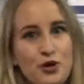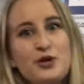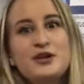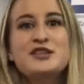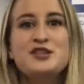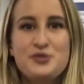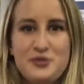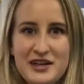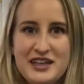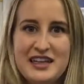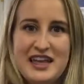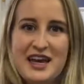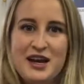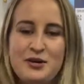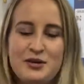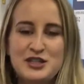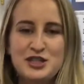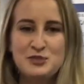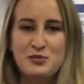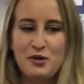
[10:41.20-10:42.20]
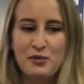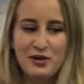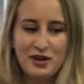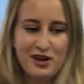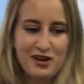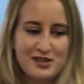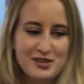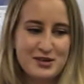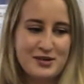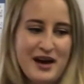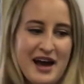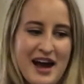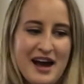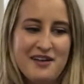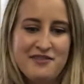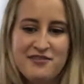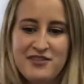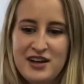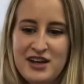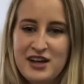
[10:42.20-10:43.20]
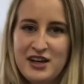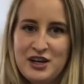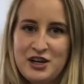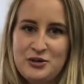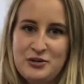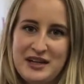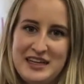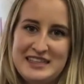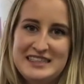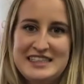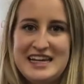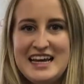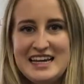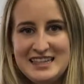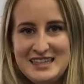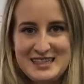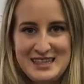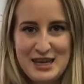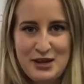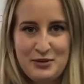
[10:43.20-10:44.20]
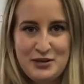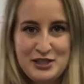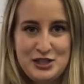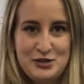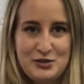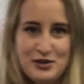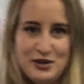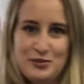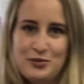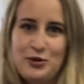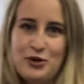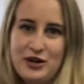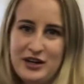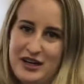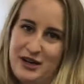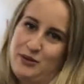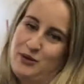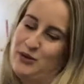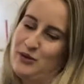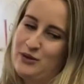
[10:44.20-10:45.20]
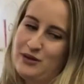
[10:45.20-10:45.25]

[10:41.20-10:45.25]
course Greek language, but we'd also have Greek dancing we'd do in the morning with